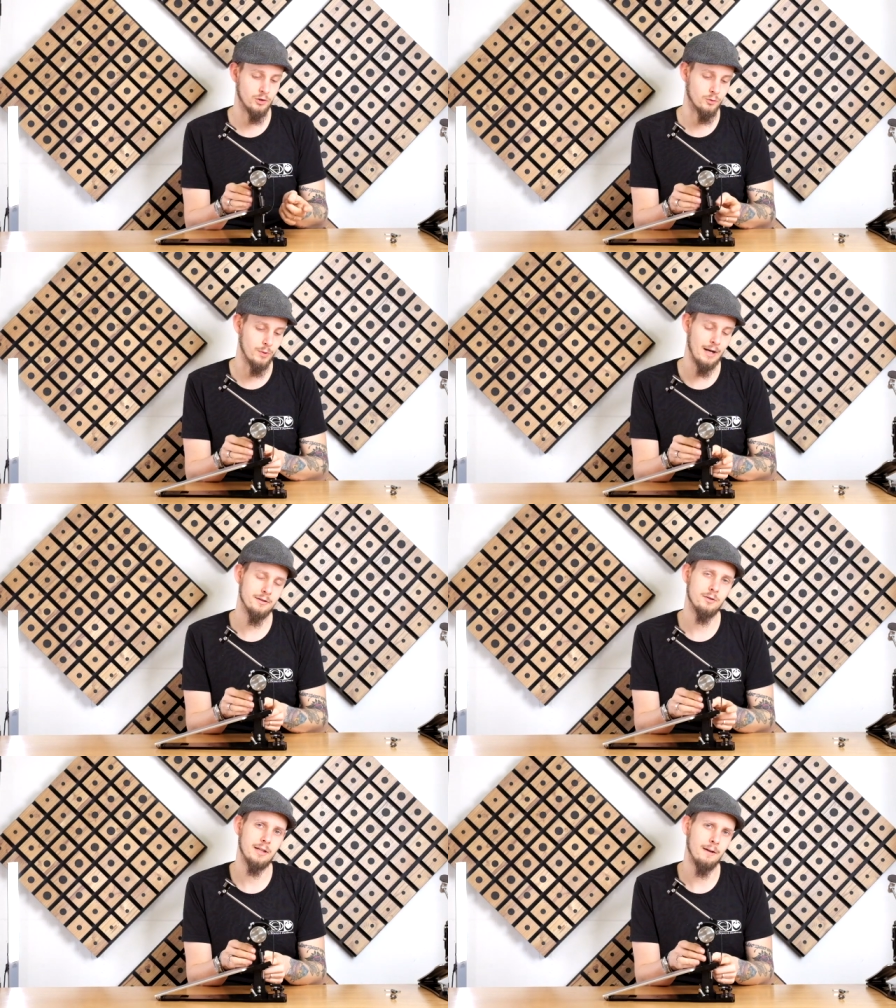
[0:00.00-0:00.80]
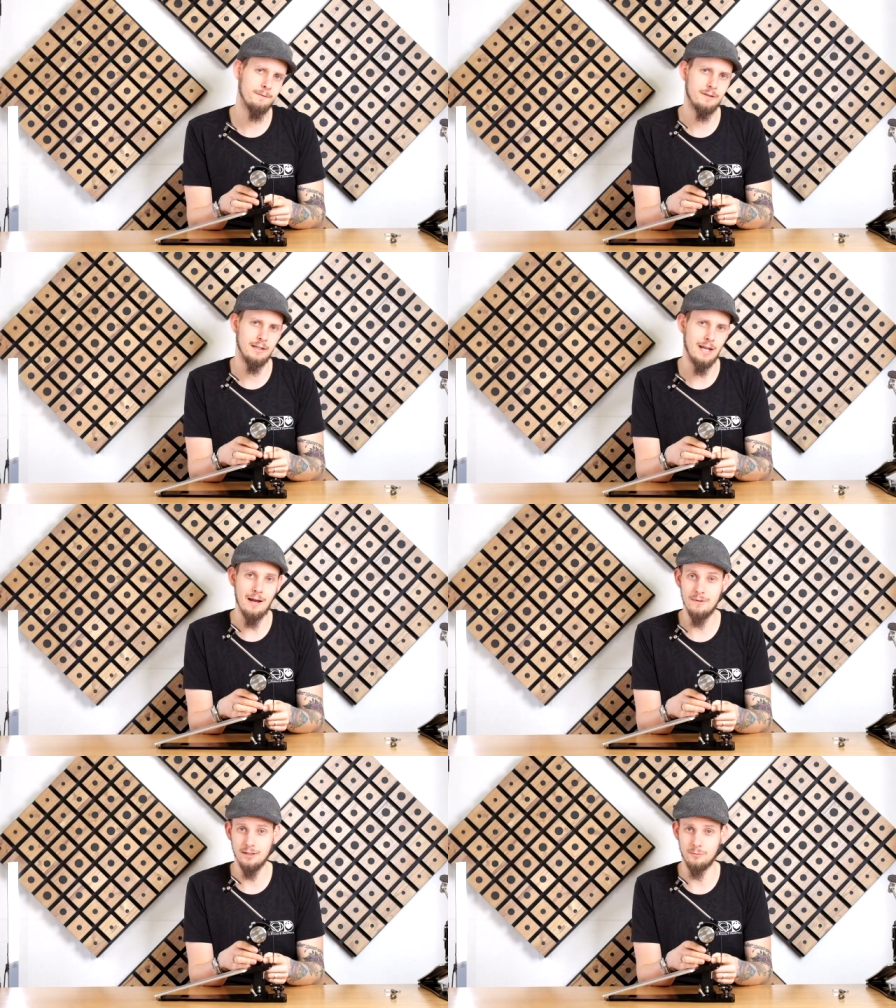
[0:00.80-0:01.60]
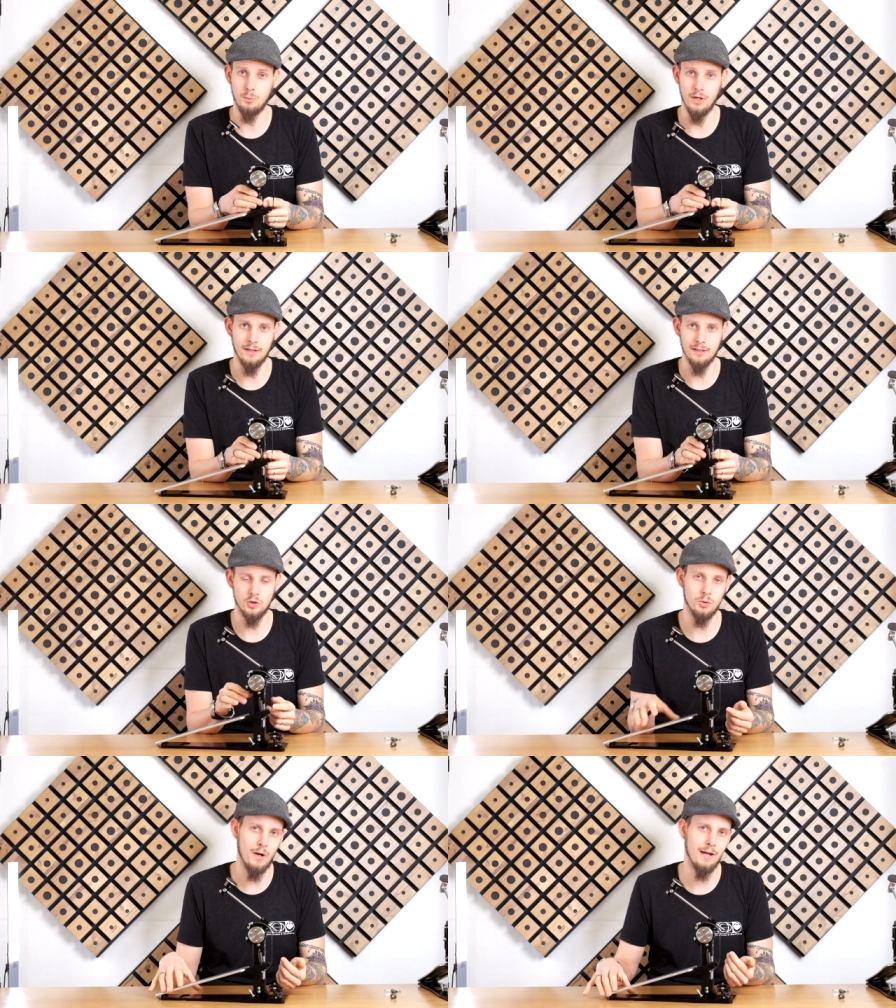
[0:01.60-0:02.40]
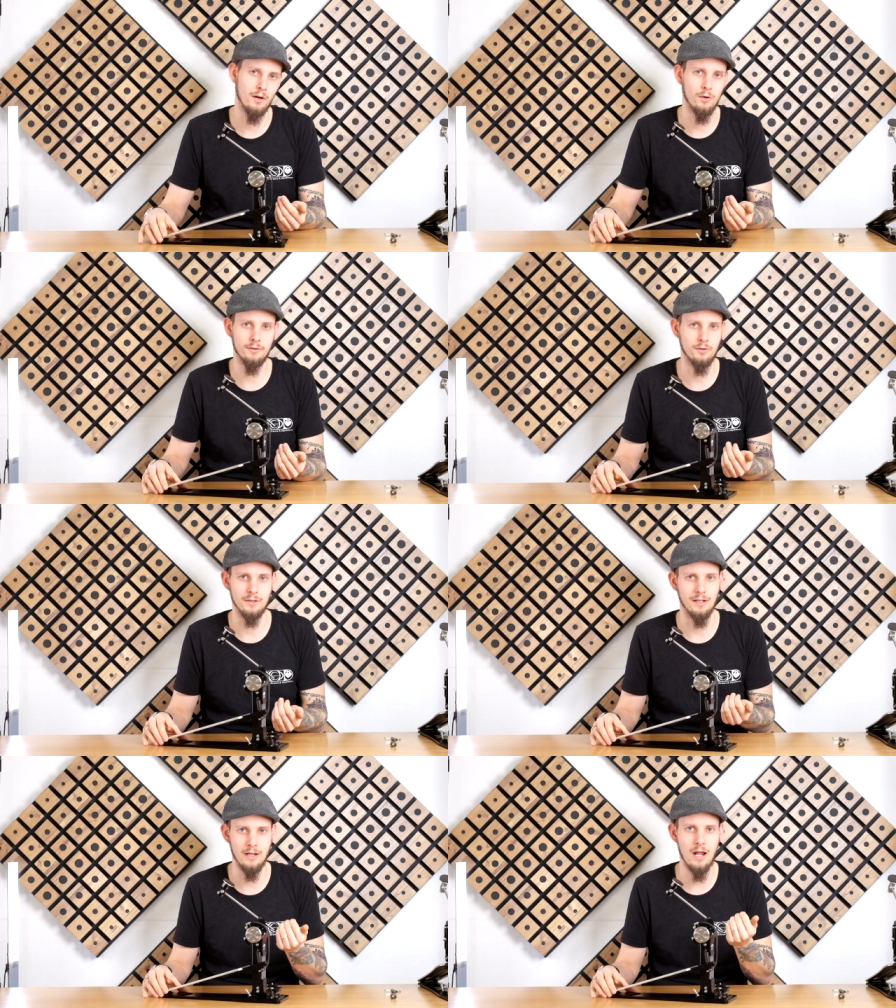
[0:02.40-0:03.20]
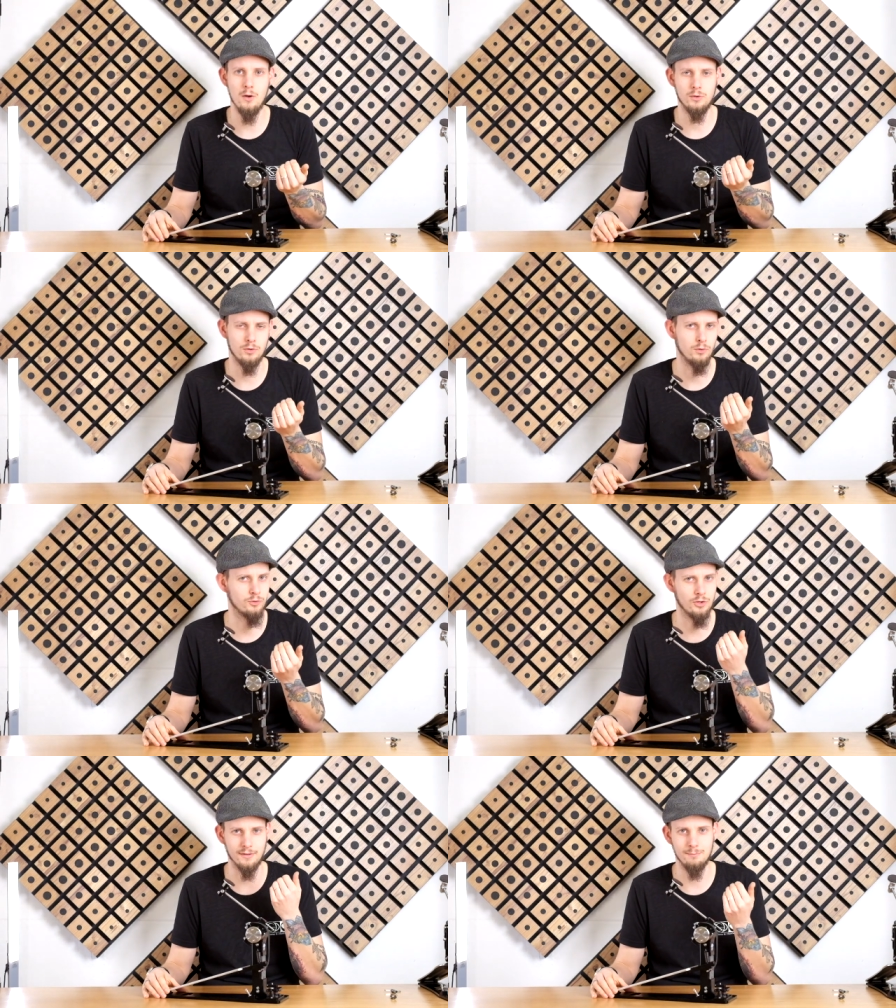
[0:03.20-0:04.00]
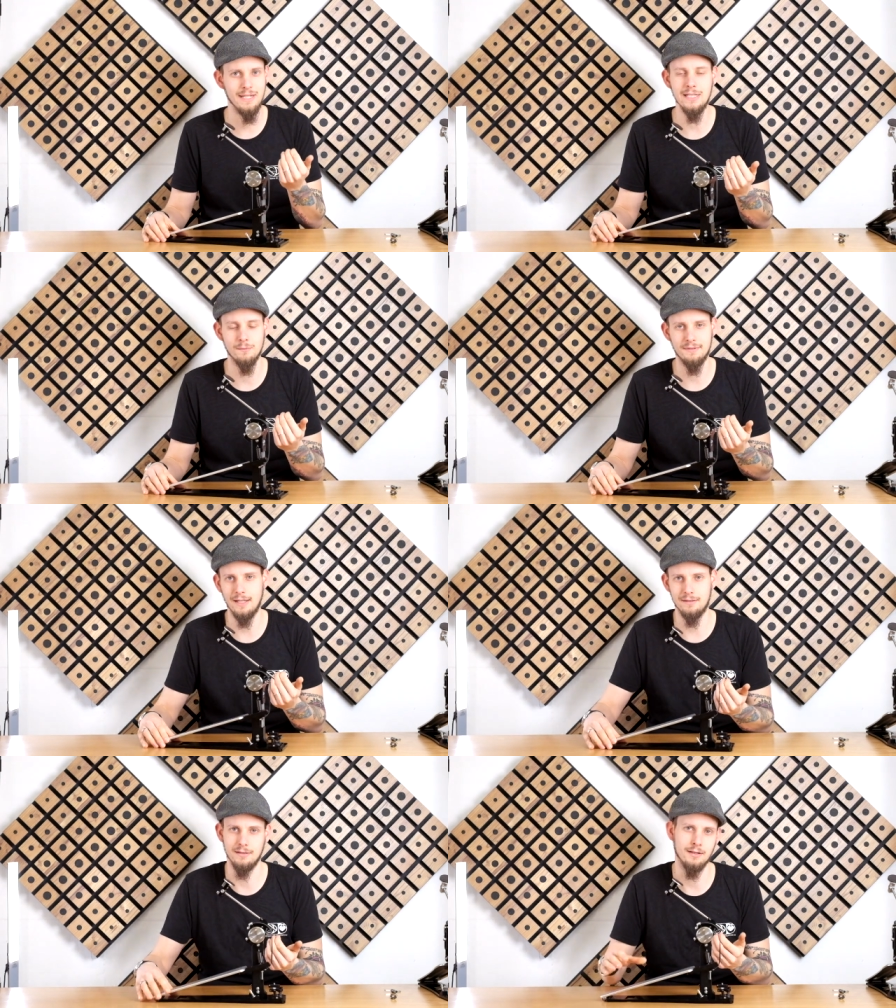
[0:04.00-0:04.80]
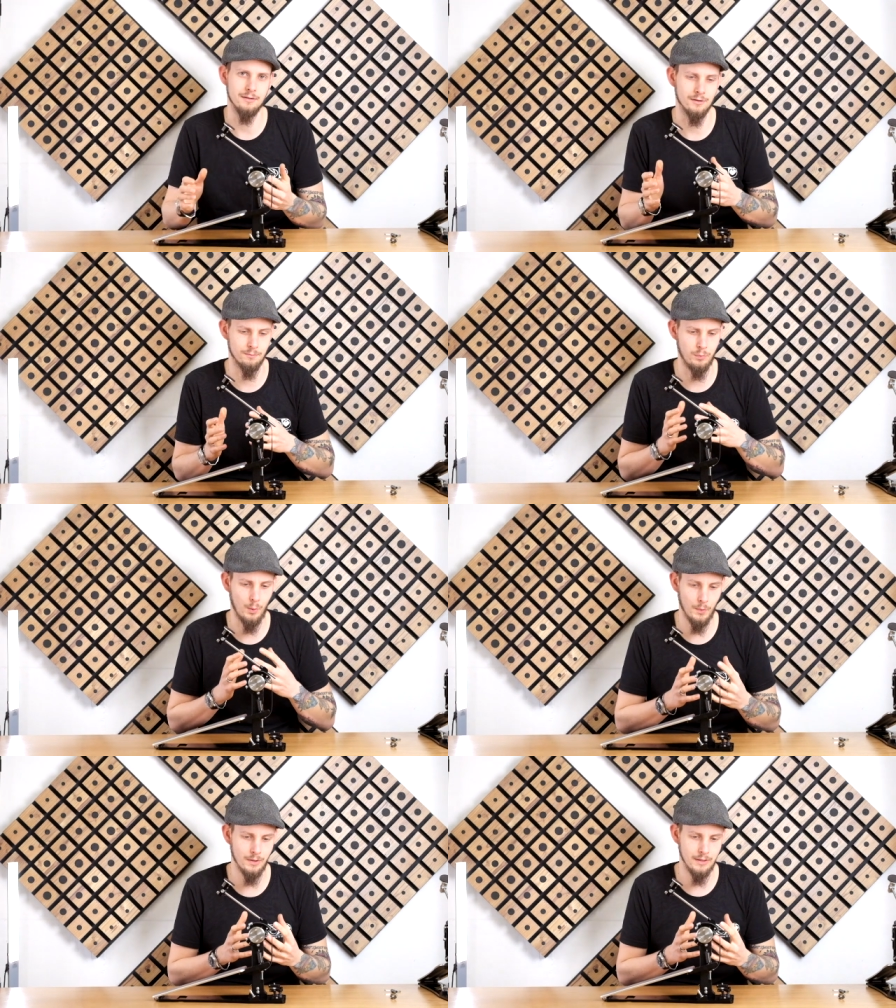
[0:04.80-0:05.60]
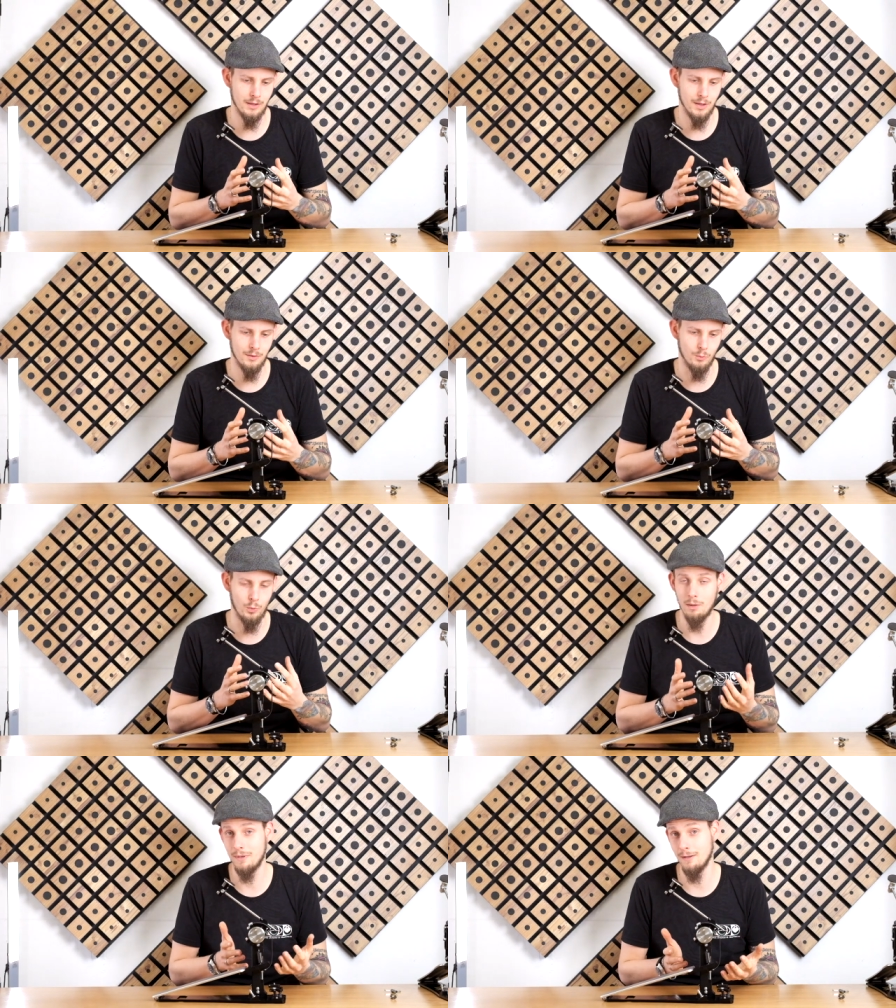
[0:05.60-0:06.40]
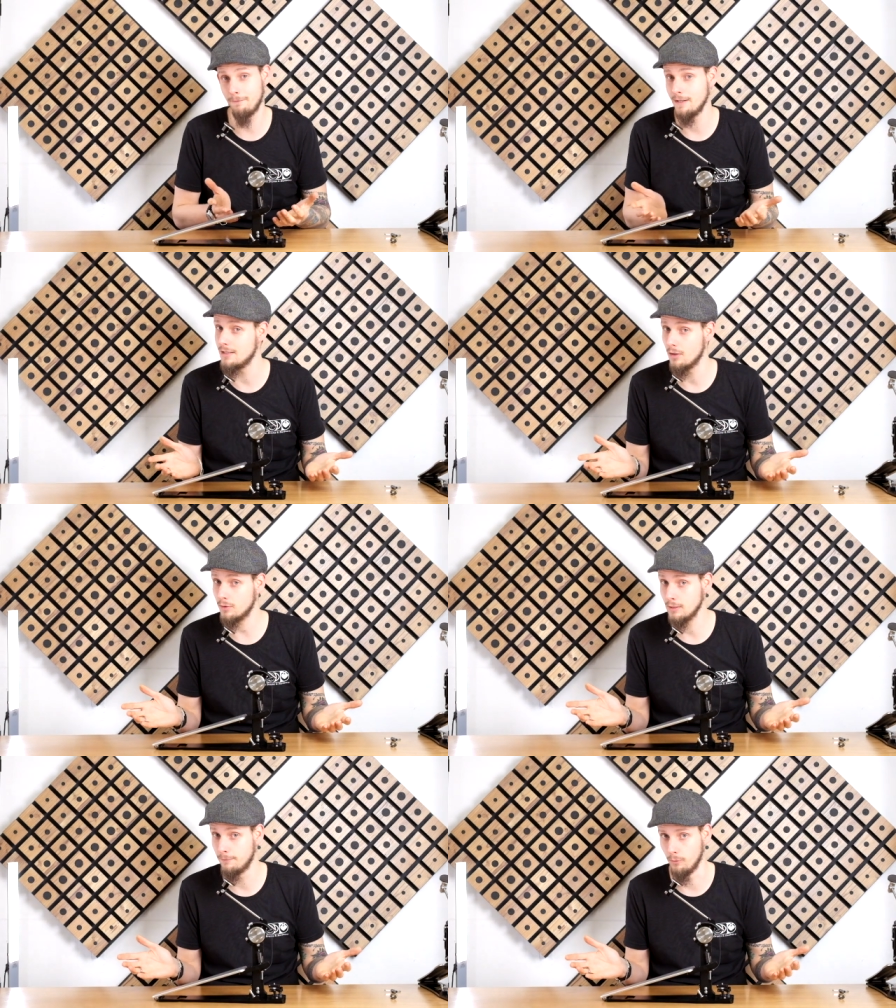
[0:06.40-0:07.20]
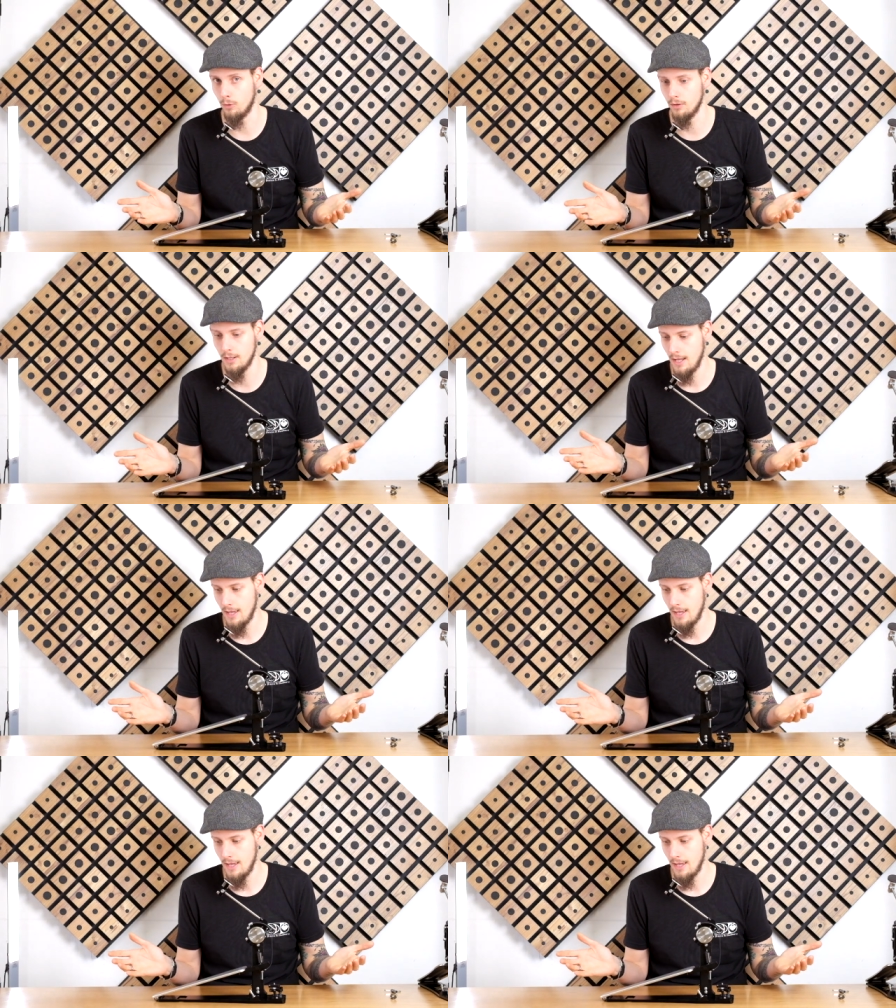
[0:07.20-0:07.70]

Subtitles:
try to give the heavier spring a try also on a low to just medium setting, and it probably will be the thing you're looking for.